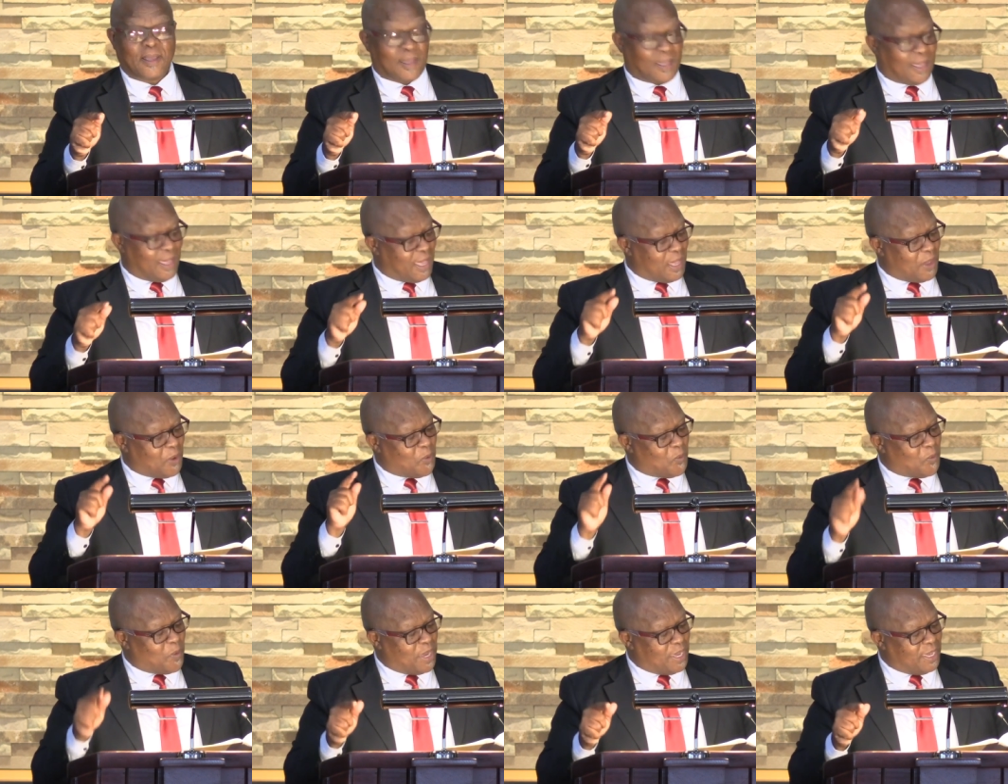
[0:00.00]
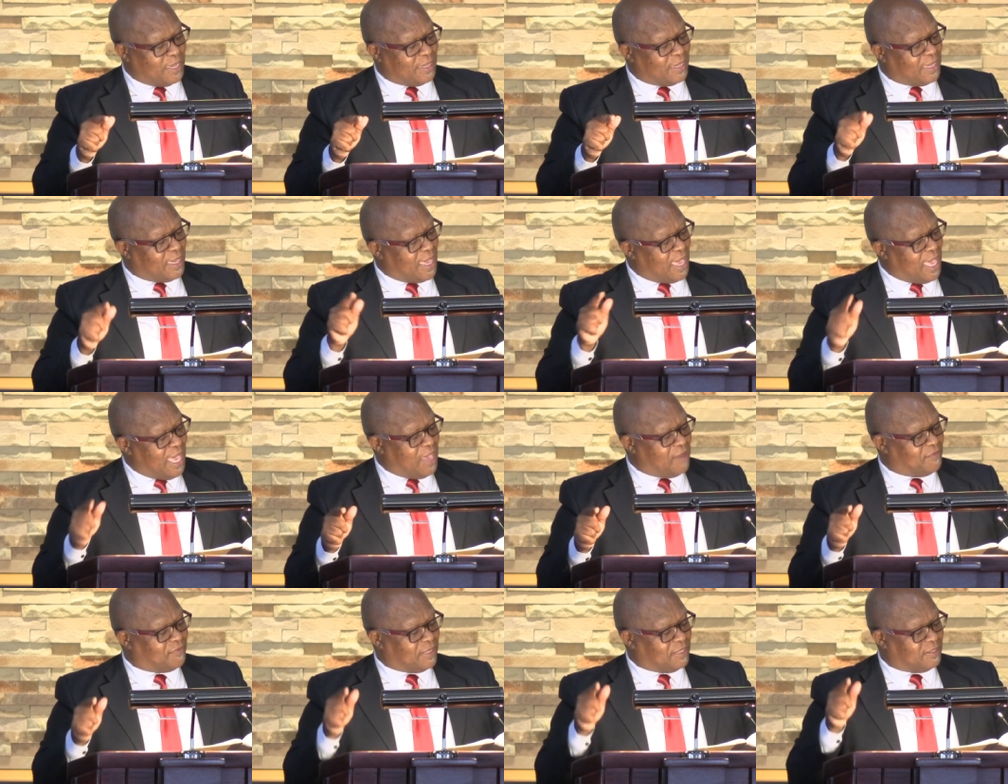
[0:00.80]
away
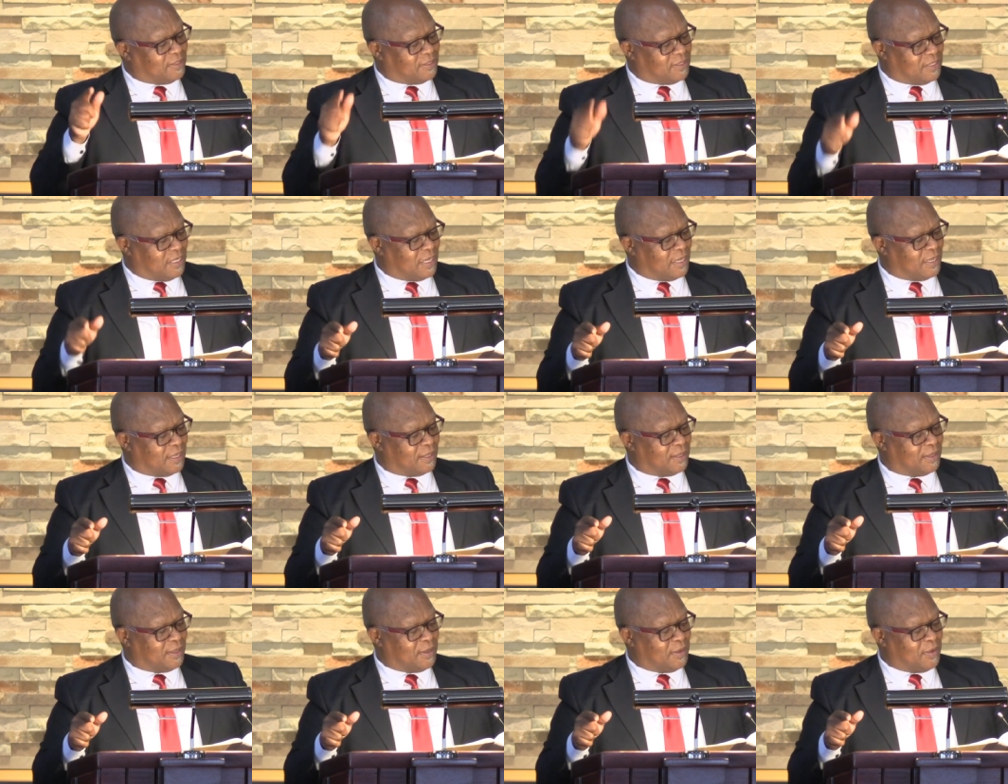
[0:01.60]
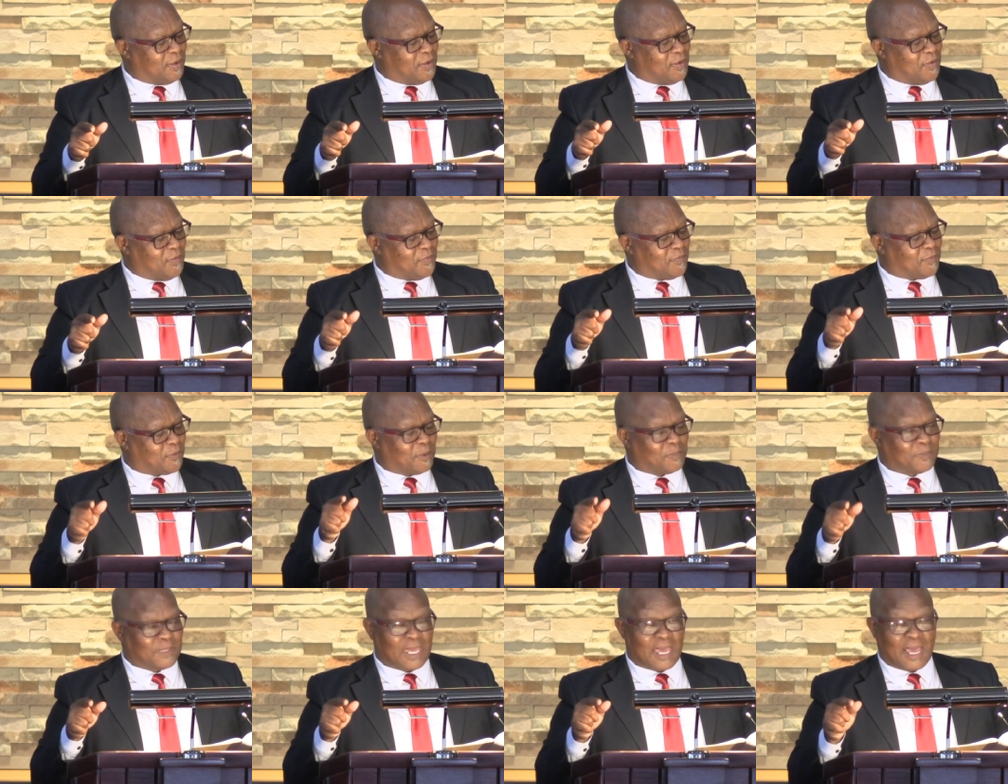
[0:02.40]
every tear
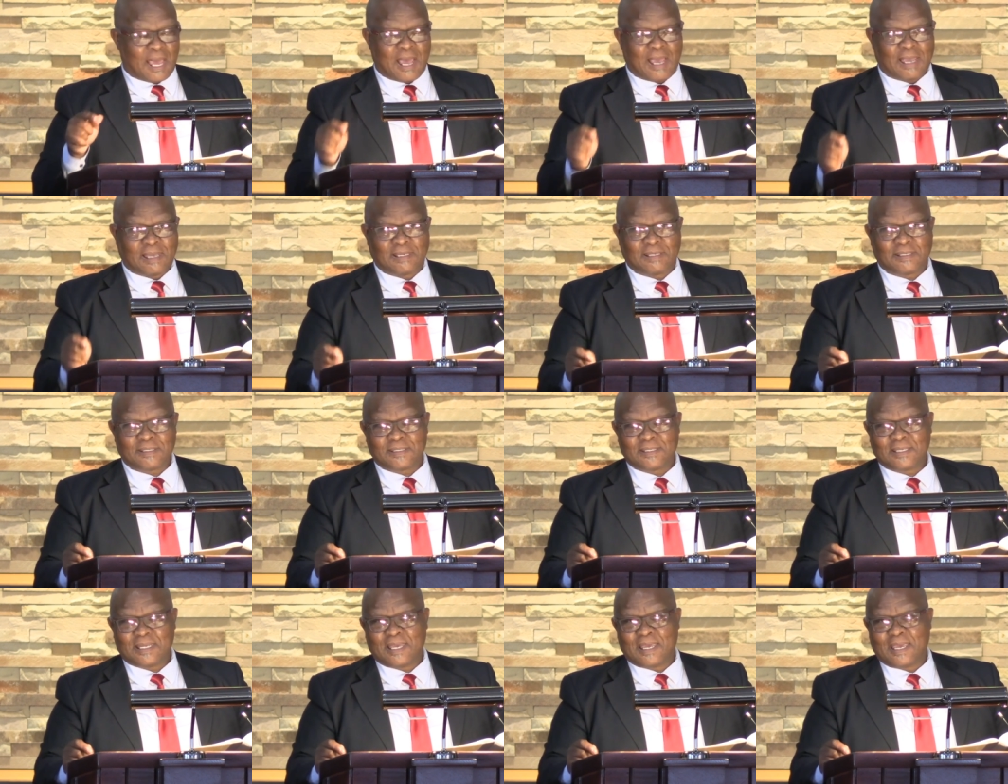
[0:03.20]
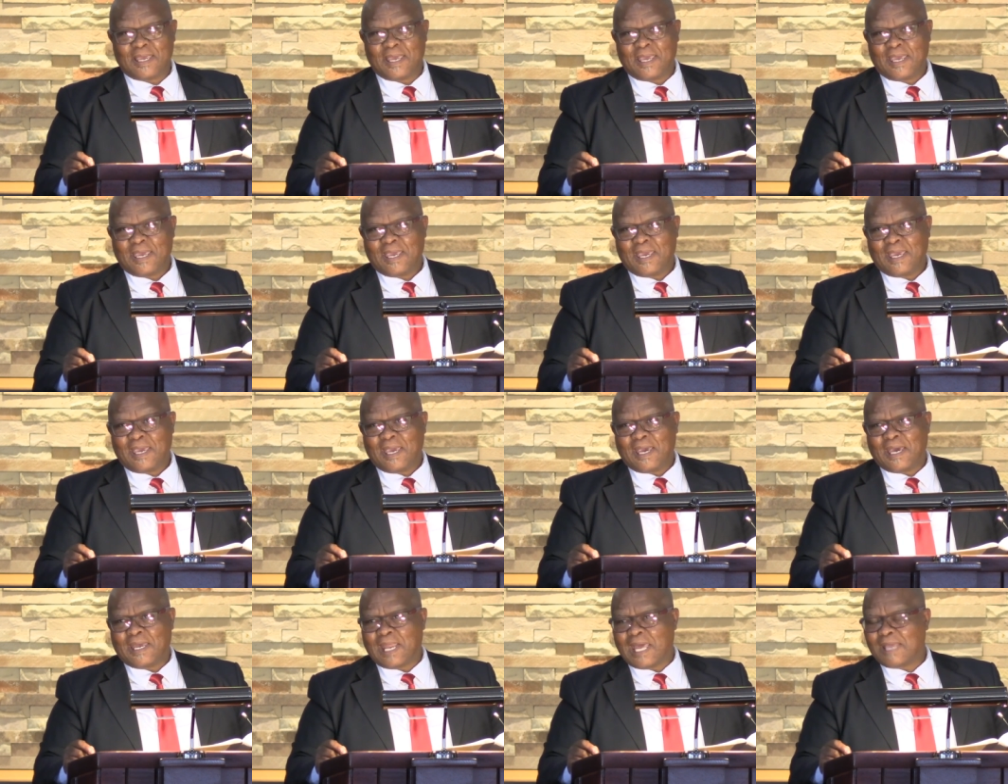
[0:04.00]
from their eyes.
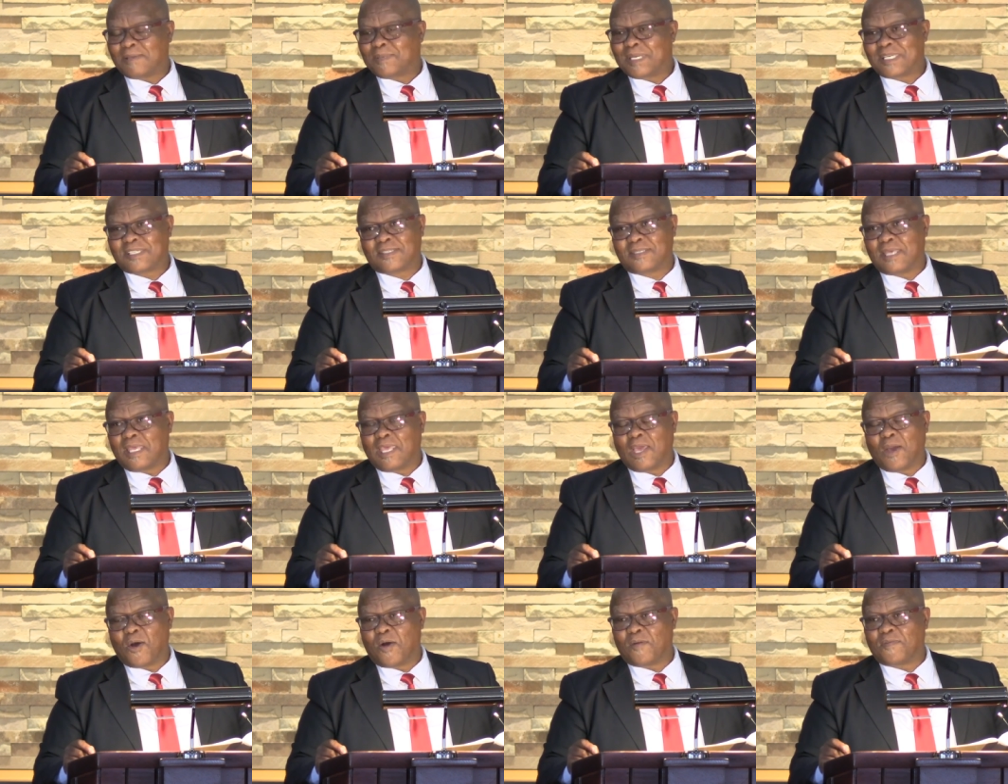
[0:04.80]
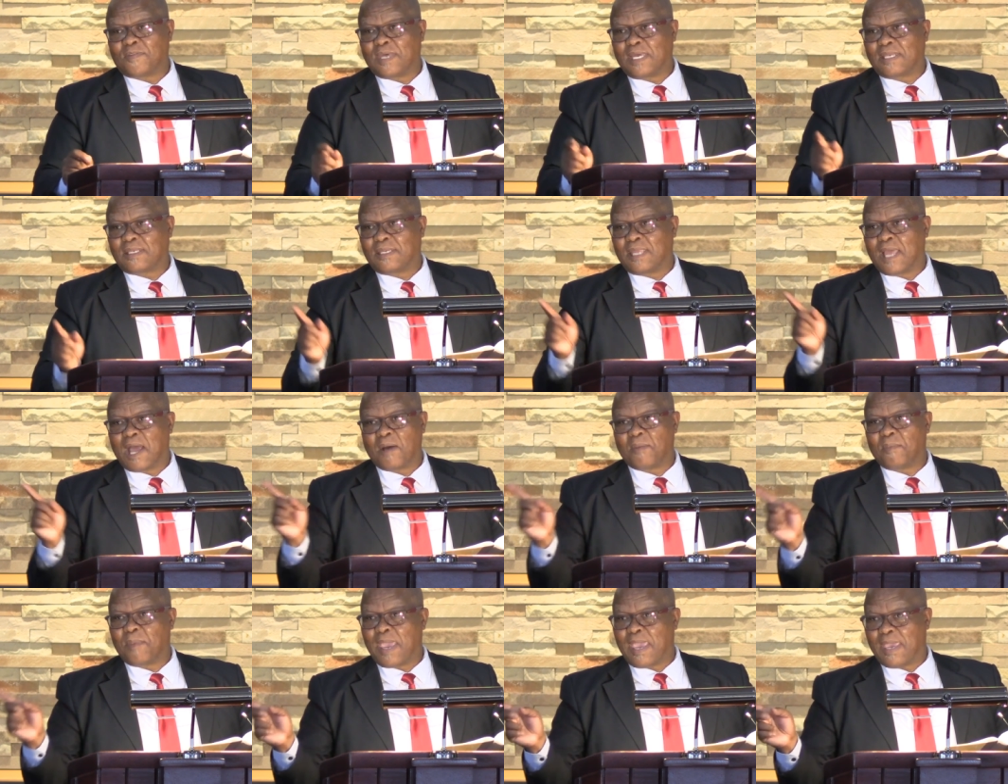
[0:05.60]
And I just thinking of that
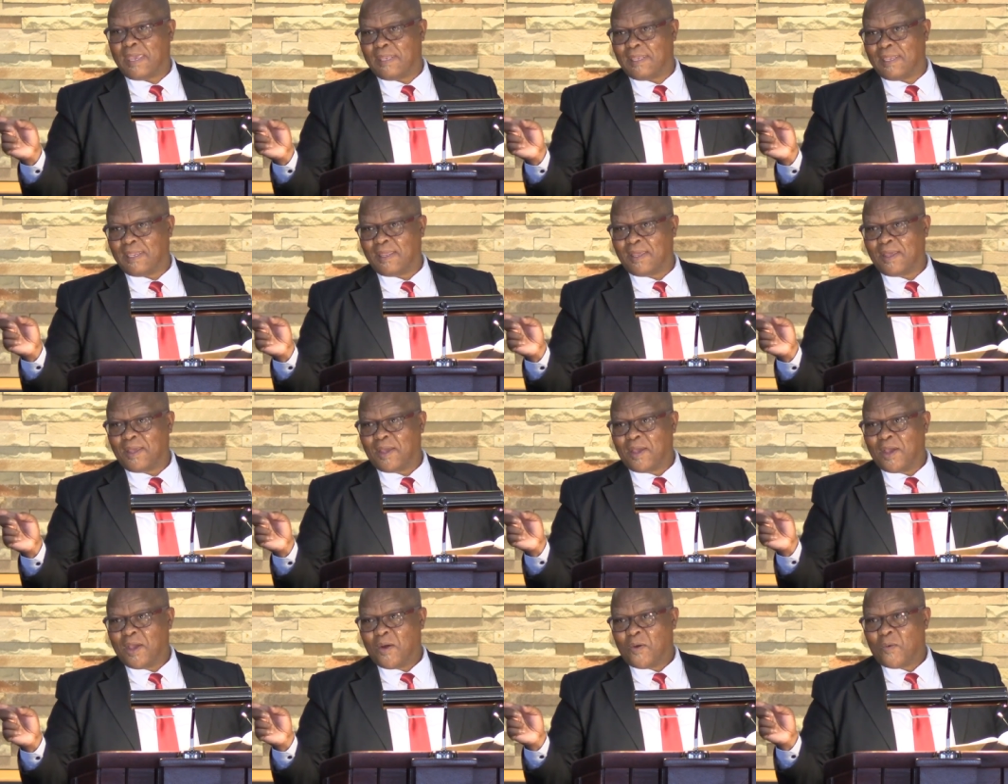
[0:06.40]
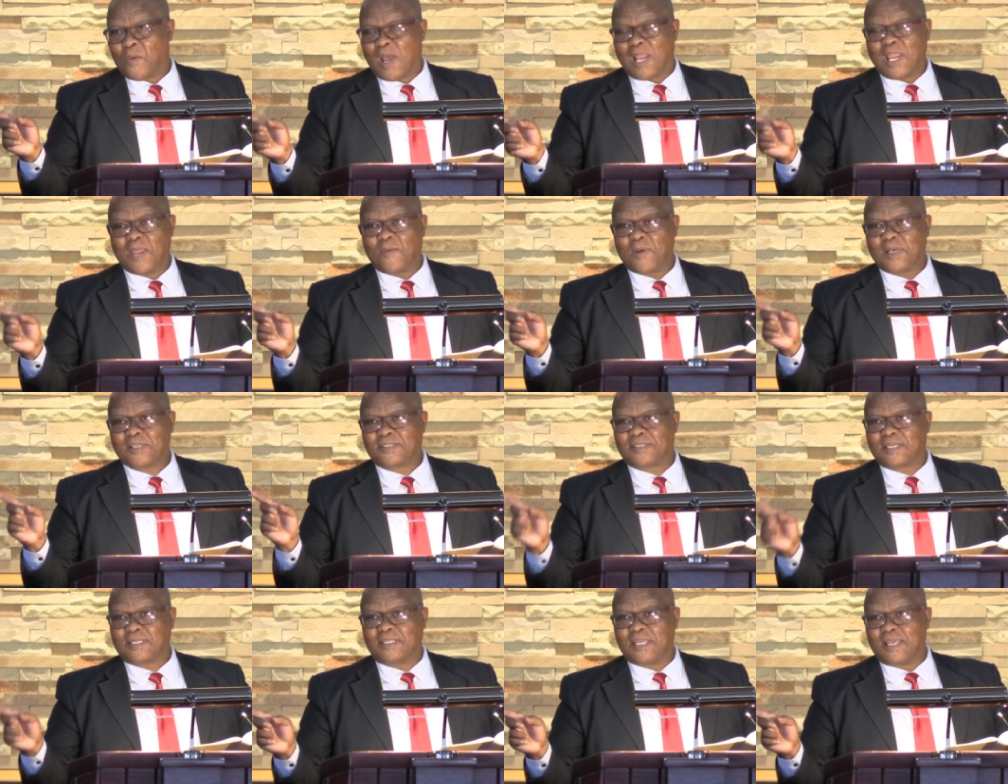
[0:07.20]
young man. While he was
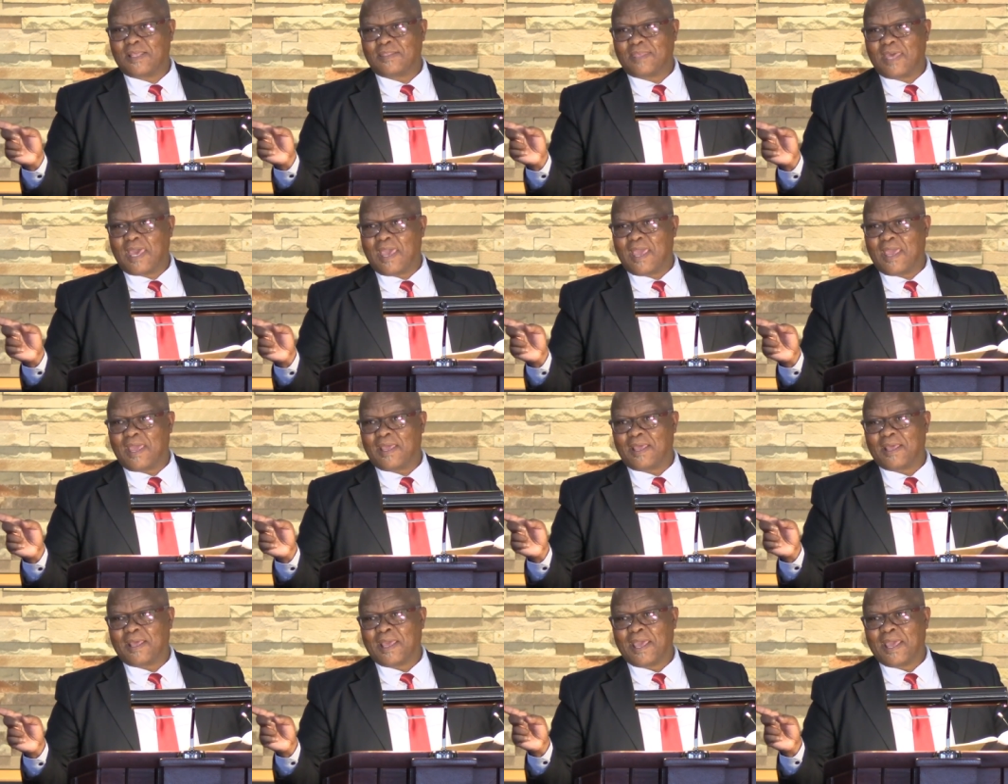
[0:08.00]
sitting there,